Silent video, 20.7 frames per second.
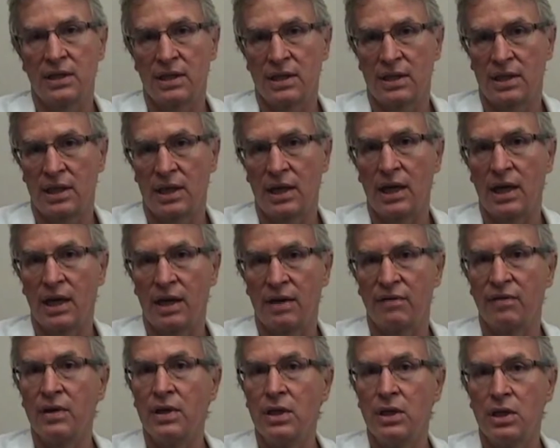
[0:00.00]
that they have
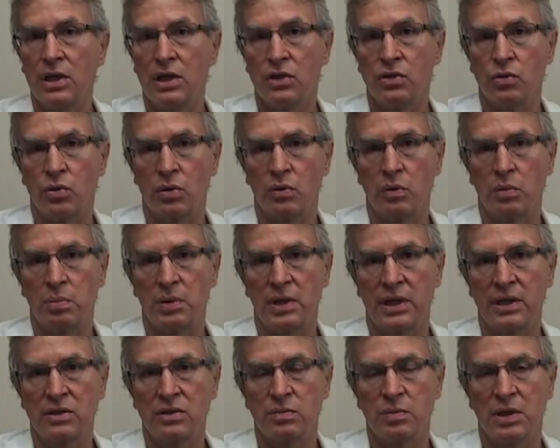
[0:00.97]
a joint
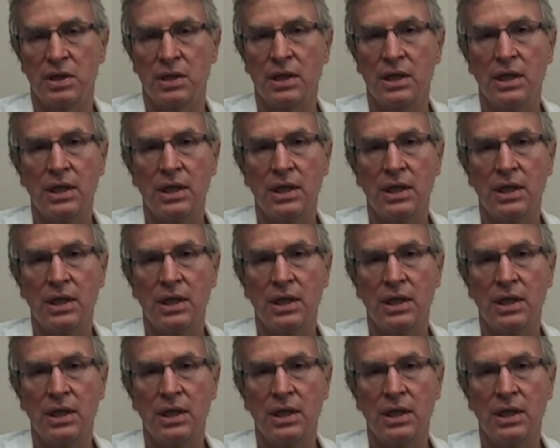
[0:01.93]
replacement.